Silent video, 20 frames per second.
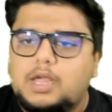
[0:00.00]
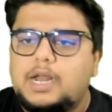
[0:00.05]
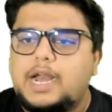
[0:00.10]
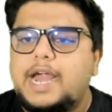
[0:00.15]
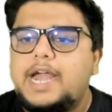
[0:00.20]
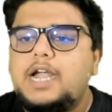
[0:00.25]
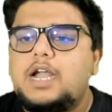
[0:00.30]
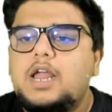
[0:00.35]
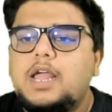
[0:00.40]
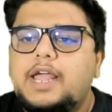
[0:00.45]

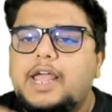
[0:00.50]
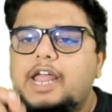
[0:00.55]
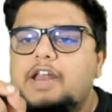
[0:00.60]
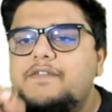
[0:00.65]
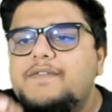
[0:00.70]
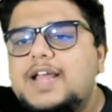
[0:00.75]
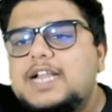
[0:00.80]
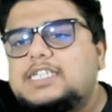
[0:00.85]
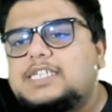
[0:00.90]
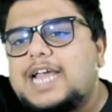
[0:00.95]
right?
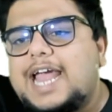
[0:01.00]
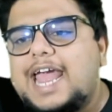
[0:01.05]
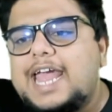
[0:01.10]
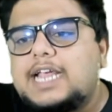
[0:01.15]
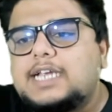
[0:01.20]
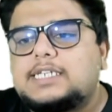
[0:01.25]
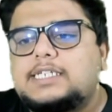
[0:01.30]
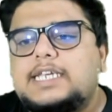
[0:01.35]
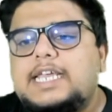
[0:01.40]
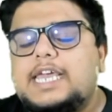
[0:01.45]
In which
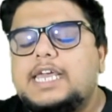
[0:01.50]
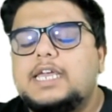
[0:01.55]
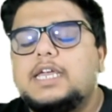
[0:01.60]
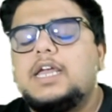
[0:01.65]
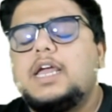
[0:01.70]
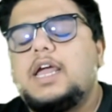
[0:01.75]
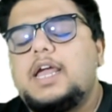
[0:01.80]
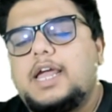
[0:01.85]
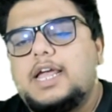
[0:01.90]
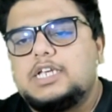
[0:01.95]

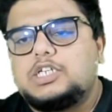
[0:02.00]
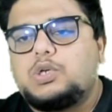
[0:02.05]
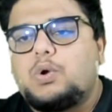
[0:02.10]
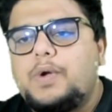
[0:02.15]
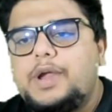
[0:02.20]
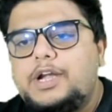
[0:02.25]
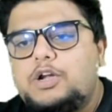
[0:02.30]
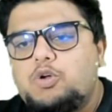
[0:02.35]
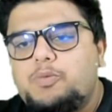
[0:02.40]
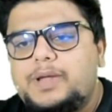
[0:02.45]
XC is
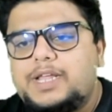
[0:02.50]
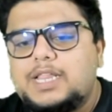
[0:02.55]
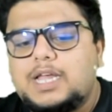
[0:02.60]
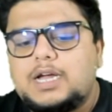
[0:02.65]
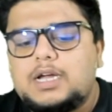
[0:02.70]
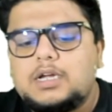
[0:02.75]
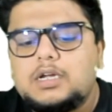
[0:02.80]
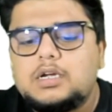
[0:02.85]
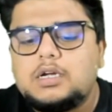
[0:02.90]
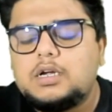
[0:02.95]
going to be
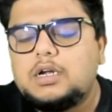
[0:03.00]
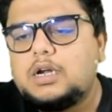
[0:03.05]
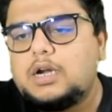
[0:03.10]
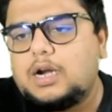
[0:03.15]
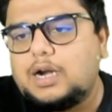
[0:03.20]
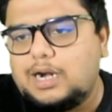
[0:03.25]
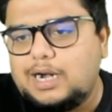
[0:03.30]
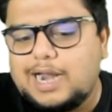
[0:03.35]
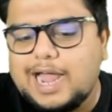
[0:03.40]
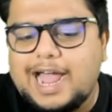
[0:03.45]
the
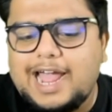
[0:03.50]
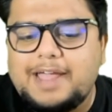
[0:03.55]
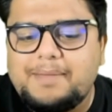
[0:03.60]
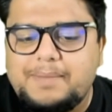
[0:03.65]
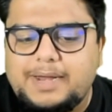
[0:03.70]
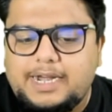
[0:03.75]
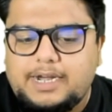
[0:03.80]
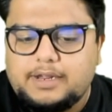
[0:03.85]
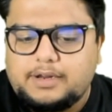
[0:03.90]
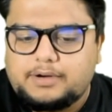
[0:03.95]

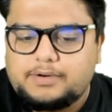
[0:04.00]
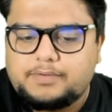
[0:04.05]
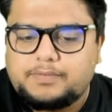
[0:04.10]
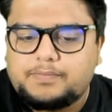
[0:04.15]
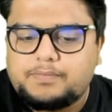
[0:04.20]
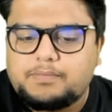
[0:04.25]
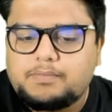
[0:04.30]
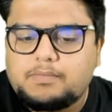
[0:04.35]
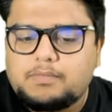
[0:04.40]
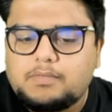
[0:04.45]
diameter.
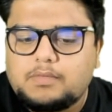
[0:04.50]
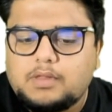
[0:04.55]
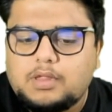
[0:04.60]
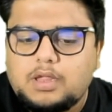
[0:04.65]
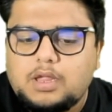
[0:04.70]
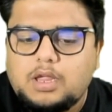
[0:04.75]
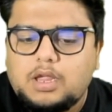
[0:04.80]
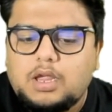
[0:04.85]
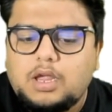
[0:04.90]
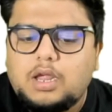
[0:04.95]

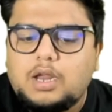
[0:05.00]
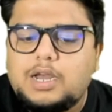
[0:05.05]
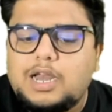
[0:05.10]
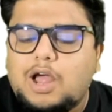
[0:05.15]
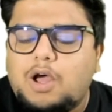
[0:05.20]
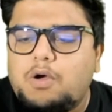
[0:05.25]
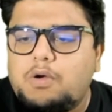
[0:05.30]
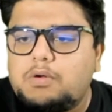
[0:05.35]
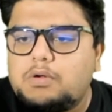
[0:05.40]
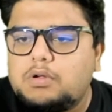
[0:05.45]

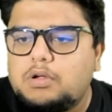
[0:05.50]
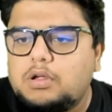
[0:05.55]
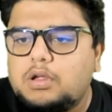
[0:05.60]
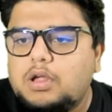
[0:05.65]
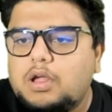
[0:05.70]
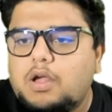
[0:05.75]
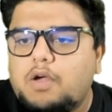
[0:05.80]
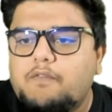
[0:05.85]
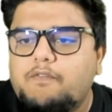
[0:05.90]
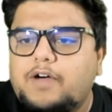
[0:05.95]
Now,
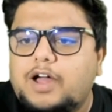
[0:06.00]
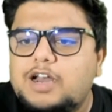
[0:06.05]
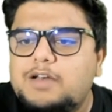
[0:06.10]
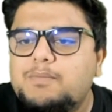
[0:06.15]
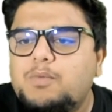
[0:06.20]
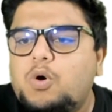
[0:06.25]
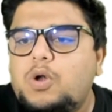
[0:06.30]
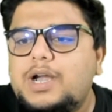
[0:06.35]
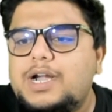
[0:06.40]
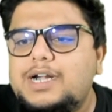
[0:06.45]

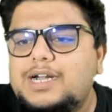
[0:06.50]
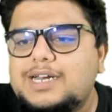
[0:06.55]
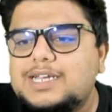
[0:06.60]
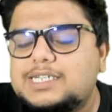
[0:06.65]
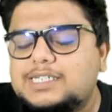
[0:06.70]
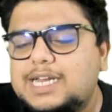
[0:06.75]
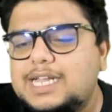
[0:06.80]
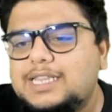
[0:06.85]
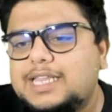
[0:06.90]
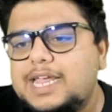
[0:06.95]
one more
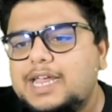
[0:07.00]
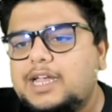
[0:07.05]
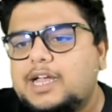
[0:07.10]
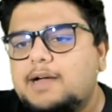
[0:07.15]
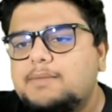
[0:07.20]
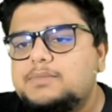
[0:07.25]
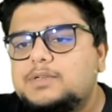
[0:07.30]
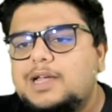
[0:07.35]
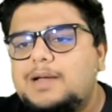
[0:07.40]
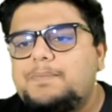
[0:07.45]
interesting thing
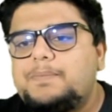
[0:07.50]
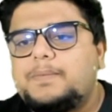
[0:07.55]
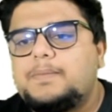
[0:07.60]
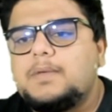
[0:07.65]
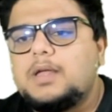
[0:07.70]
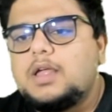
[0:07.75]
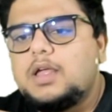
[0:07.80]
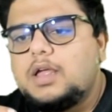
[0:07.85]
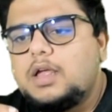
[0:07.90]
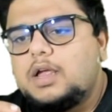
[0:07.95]
comes
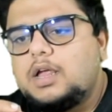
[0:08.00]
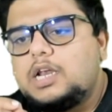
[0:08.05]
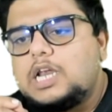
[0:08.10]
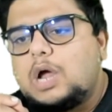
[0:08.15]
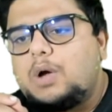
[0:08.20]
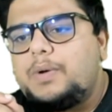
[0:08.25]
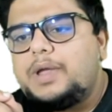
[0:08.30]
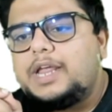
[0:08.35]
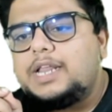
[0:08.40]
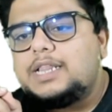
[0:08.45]
up.
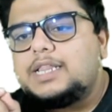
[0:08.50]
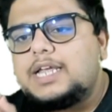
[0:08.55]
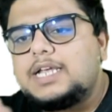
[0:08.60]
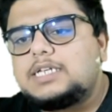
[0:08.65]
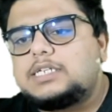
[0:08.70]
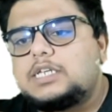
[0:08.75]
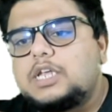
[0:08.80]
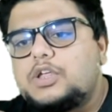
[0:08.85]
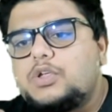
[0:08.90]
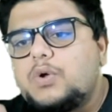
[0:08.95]
Now, in
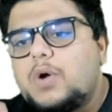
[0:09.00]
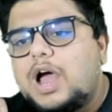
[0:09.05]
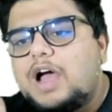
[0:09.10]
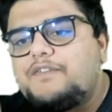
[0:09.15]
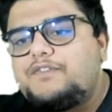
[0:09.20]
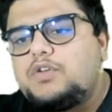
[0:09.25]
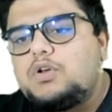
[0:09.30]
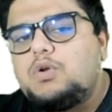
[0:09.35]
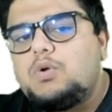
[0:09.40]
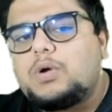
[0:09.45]
this, you
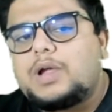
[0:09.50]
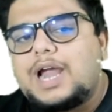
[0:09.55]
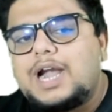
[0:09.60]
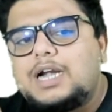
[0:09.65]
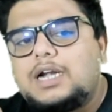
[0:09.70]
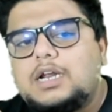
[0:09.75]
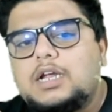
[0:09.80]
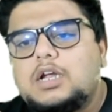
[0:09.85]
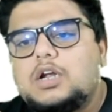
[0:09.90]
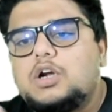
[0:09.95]
have to look
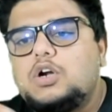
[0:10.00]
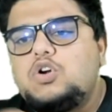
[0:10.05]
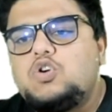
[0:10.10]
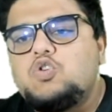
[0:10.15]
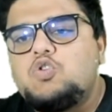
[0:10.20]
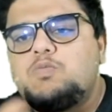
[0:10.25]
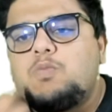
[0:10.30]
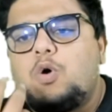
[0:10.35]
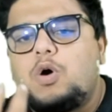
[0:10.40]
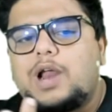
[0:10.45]
at
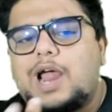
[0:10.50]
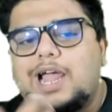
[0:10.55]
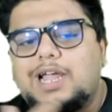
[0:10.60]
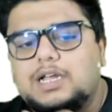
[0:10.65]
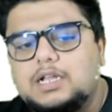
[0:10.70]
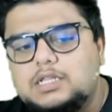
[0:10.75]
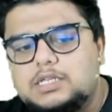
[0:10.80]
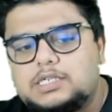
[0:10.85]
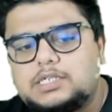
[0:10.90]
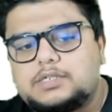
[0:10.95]
2 more
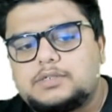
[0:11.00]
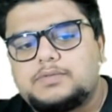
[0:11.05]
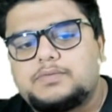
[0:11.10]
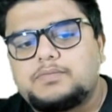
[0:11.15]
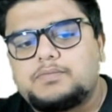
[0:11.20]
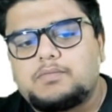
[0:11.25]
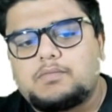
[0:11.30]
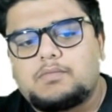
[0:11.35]
angles.